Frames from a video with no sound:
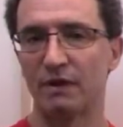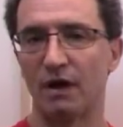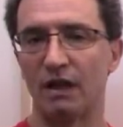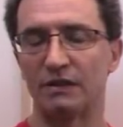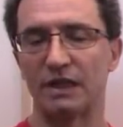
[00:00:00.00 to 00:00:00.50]

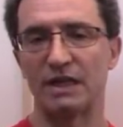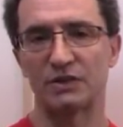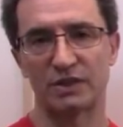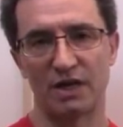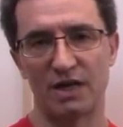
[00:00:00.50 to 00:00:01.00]
Until
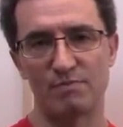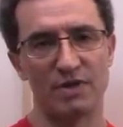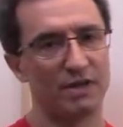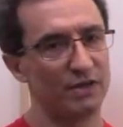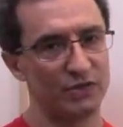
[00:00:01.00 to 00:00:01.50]
next
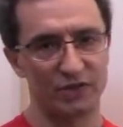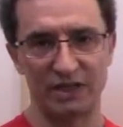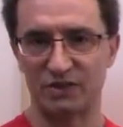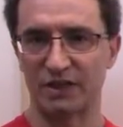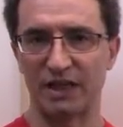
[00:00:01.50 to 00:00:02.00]
time, stay
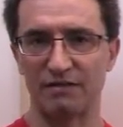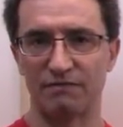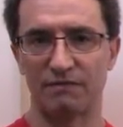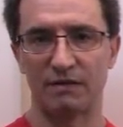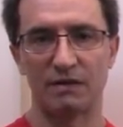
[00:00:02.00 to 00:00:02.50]

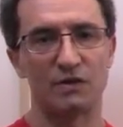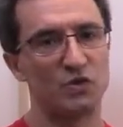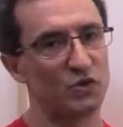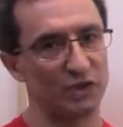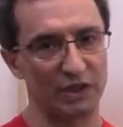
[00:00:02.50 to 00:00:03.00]
safe,
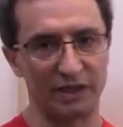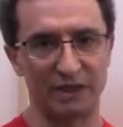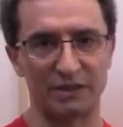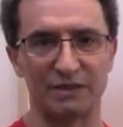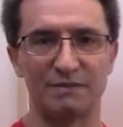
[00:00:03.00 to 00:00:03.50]
stay
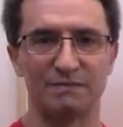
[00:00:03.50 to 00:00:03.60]
connected.